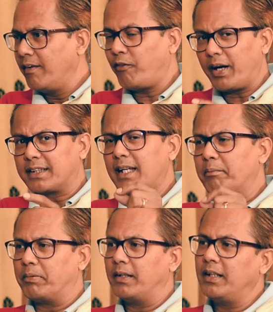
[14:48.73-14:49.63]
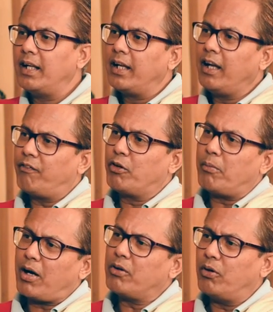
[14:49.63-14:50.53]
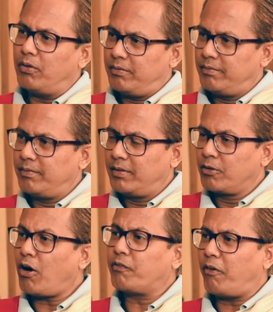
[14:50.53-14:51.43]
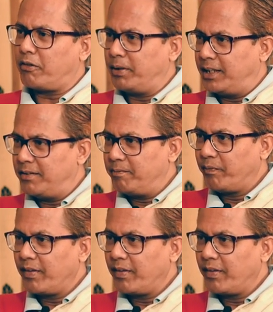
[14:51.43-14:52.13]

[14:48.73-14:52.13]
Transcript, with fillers: For example, if tomorrow, God forbid,